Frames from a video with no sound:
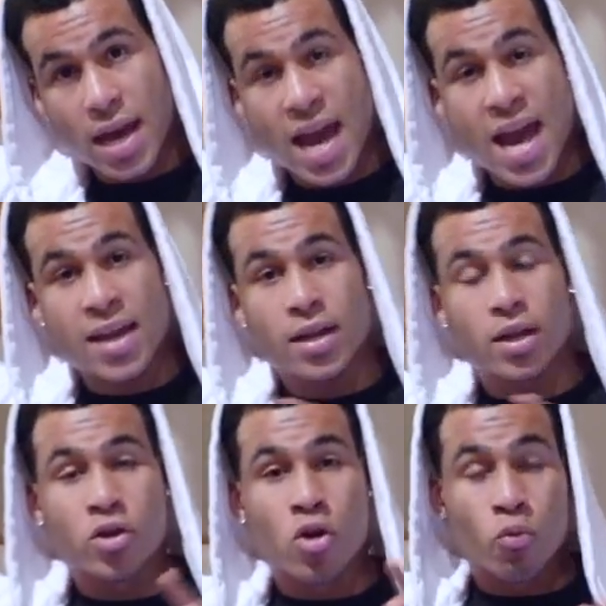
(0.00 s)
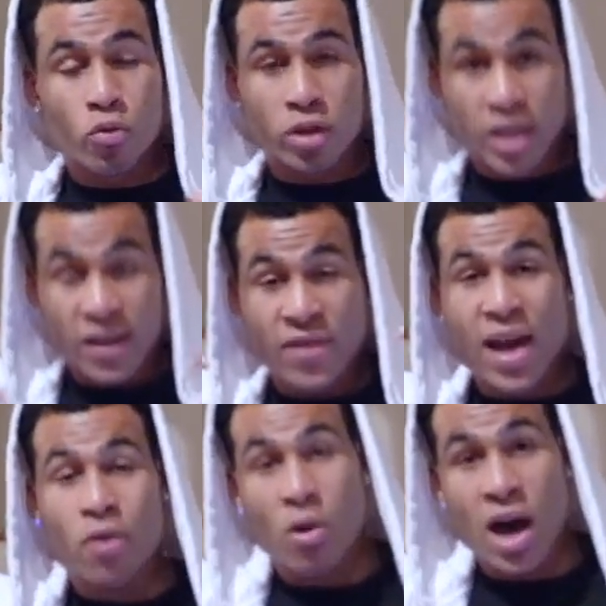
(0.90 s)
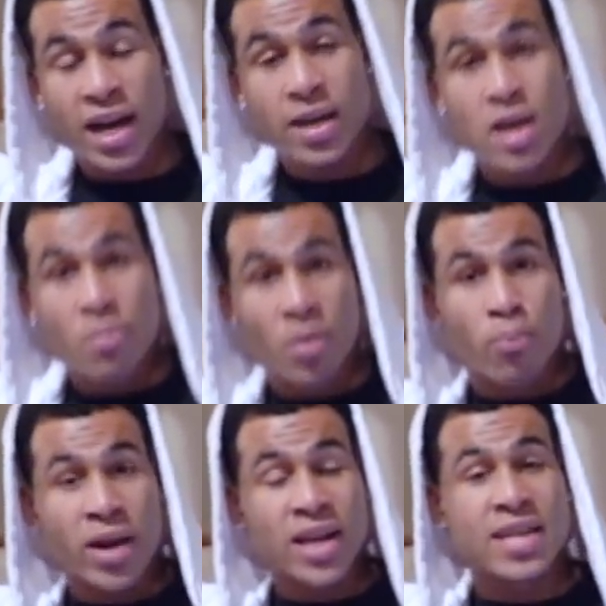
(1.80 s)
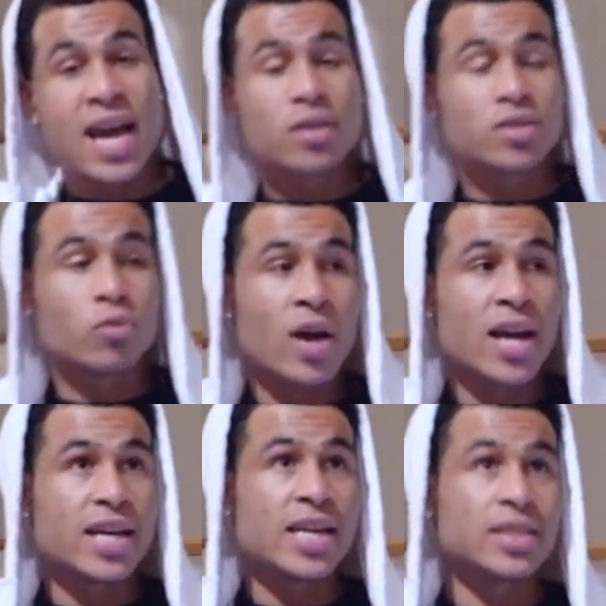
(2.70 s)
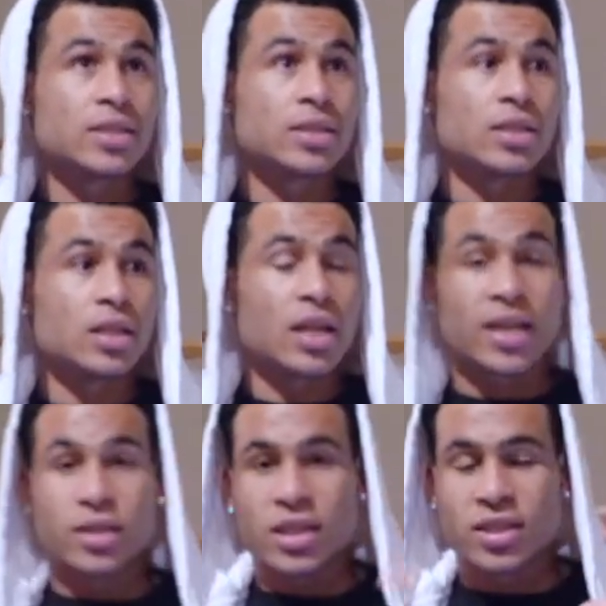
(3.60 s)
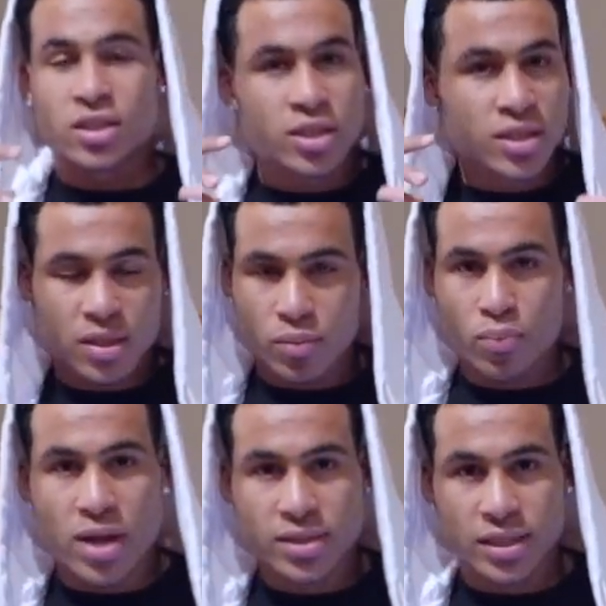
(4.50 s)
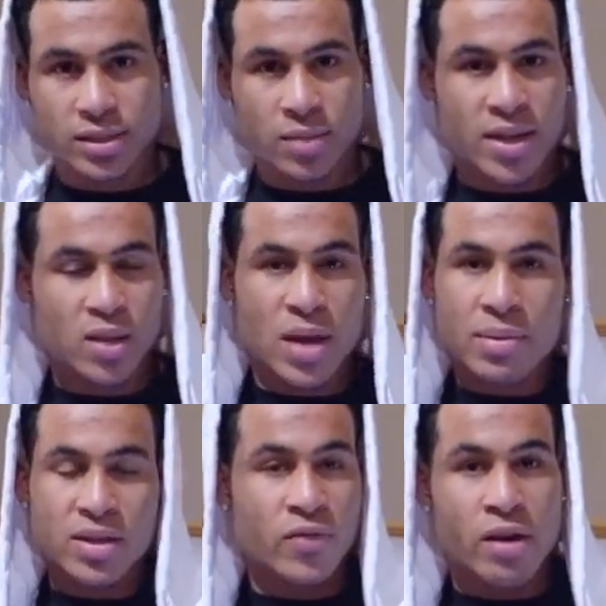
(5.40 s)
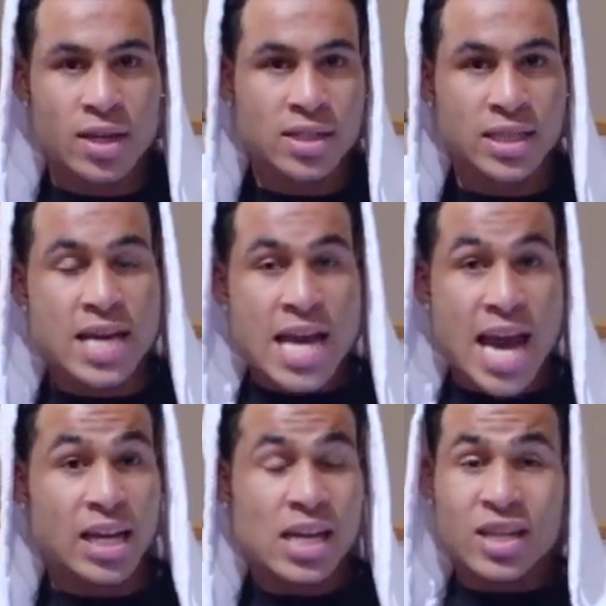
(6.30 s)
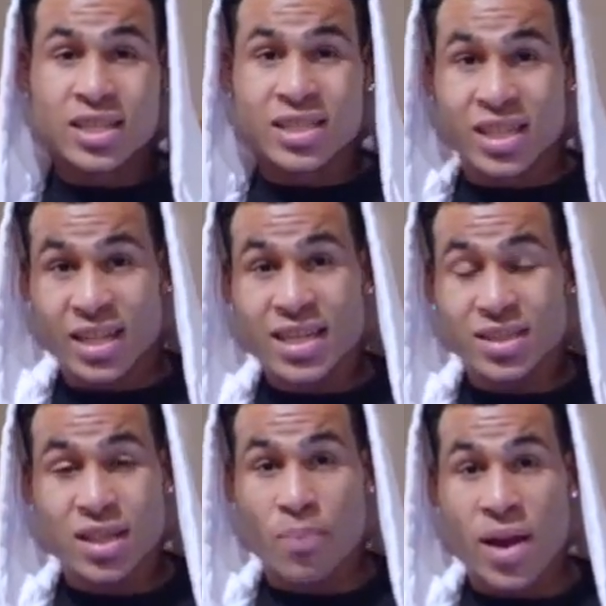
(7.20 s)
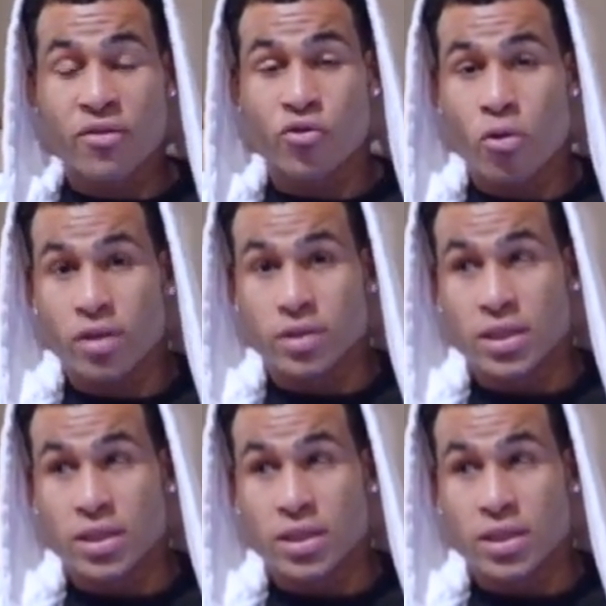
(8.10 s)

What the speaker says: And, give that why, but break it down to why it's like it's just a simple process to make the payment. It's very easy. Hey, this is less than a pair of Jordans.